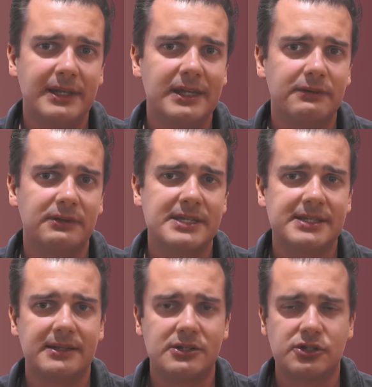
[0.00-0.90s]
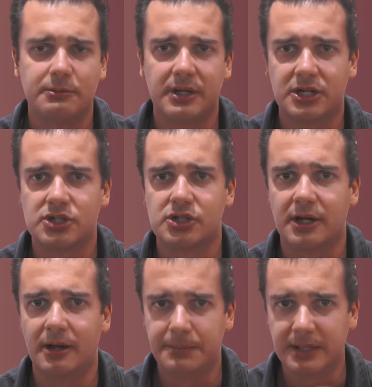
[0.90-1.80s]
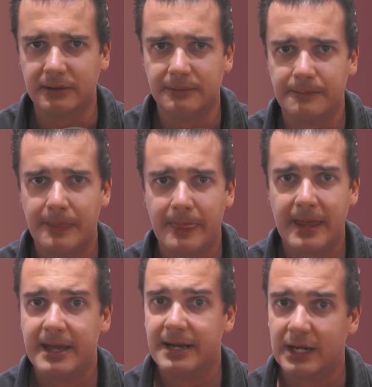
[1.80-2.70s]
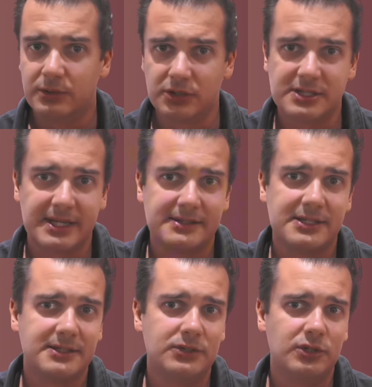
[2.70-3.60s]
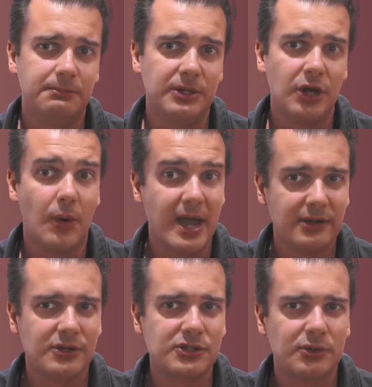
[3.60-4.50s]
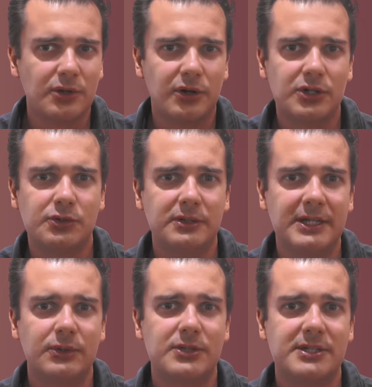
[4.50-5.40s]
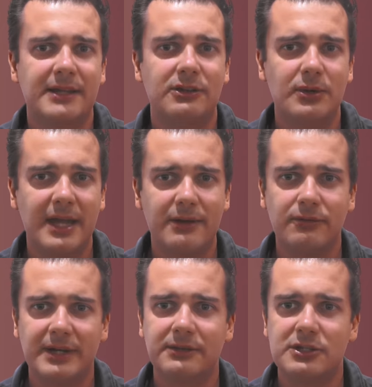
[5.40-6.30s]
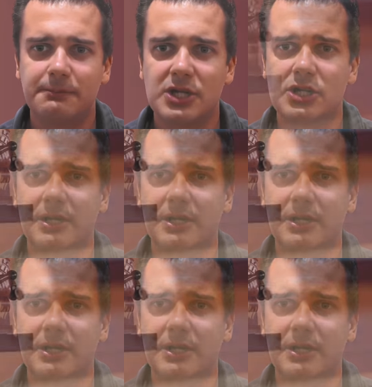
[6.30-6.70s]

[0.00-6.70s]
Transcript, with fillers: given the set some extra appeal. Now just as the C-3PO and also the R2-D2 set, you can find the special